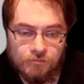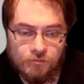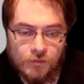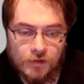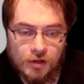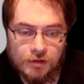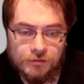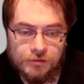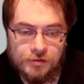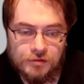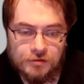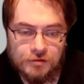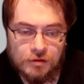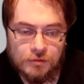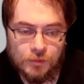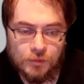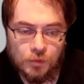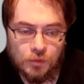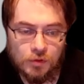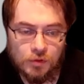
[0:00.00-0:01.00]
Every summer
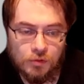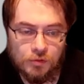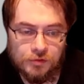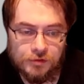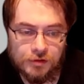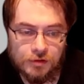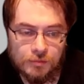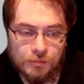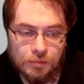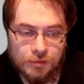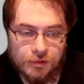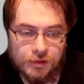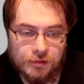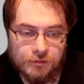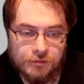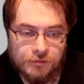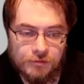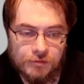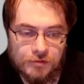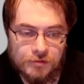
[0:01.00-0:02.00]
we're holding our breath,
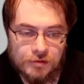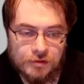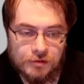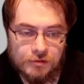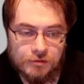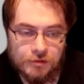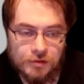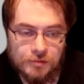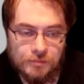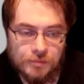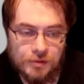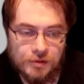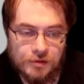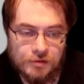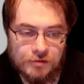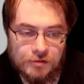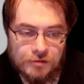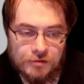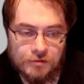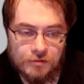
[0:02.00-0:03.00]
said Greenpeace
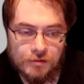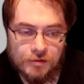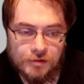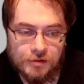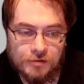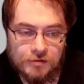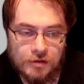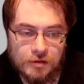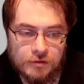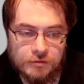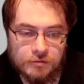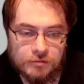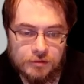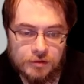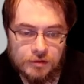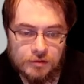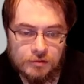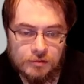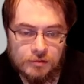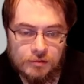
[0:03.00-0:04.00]
Australia's David
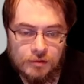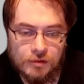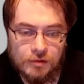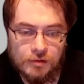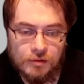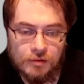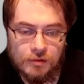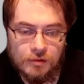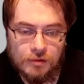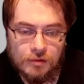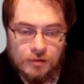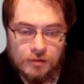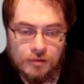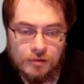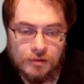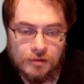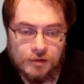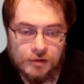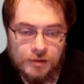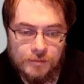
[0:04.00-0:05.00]
Ritter.
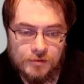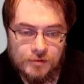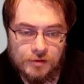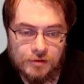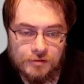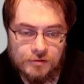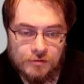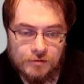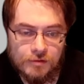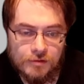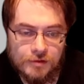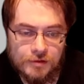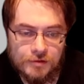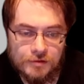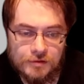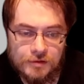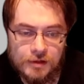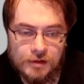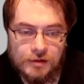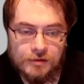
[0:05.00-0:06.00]
Claims that Australia has
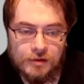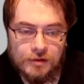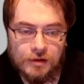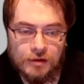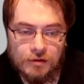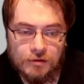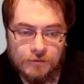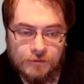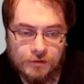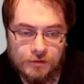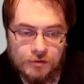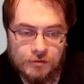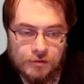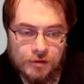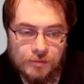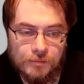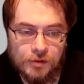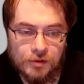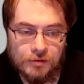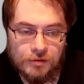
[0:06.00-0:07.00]
taken the health of the Great
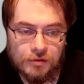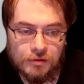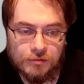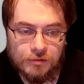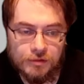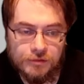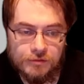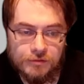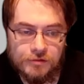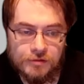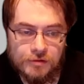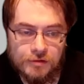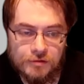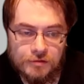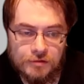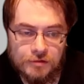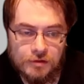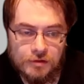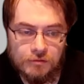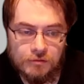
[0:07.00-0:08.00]
Barrier Reef
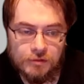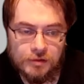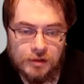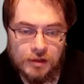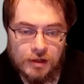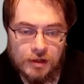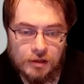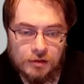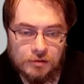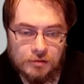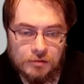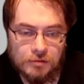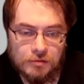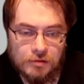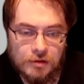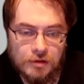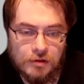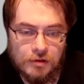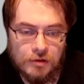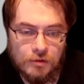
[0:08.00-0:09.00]
seriously ring hollow
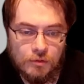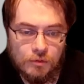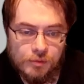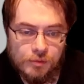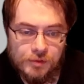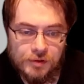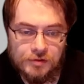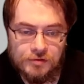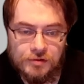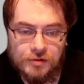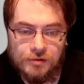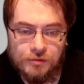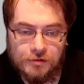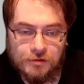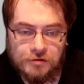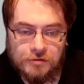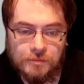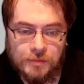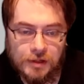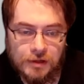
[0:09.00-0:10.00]
when we continue to
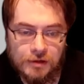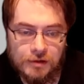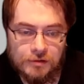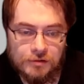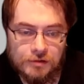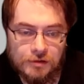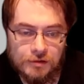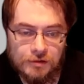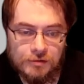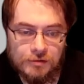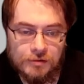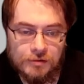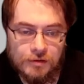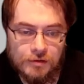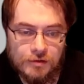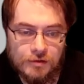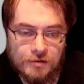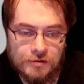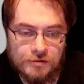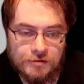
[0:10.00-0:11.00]
expand and
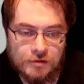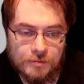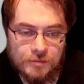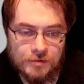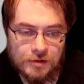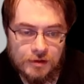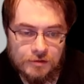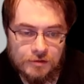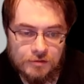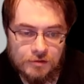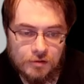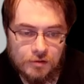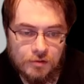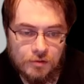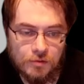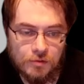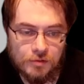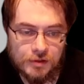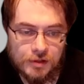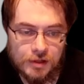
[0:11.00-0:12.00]
subsidize the coal
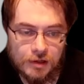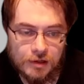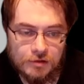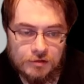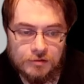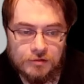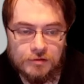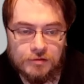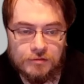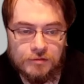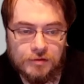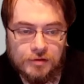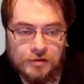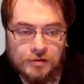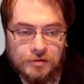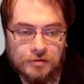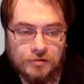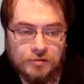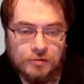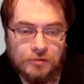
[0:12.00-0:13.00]
and gas industry to the
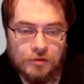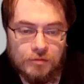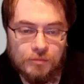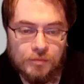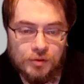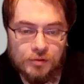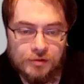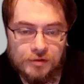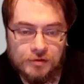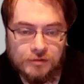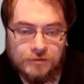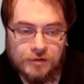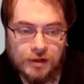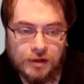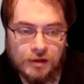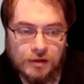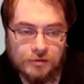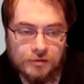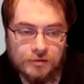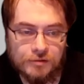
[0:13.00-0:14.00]
tune of billions of
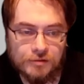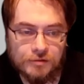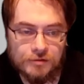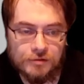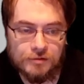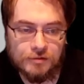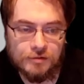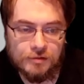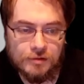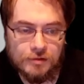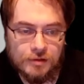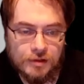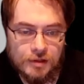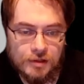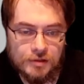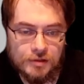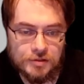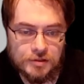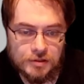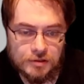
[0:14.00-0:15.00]
dollars
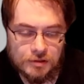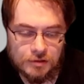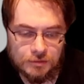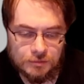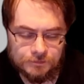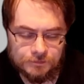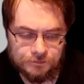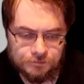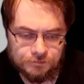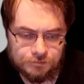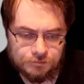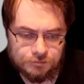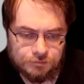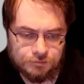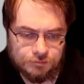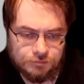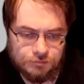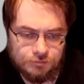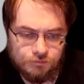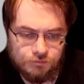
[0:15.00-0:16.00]
each year.
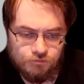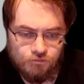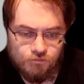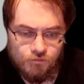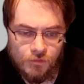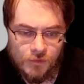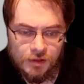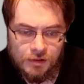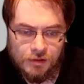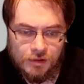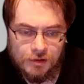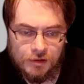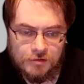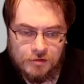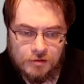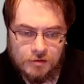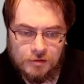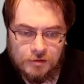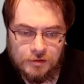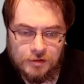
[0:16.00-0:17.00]
It is
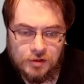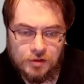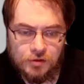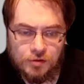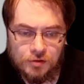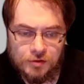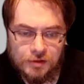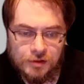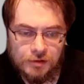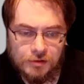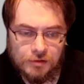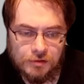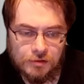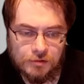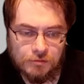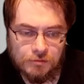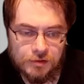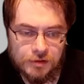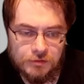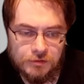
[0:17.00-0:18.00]
literally cooking the
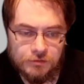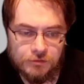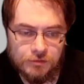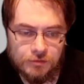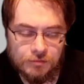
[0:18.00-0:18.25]
reef.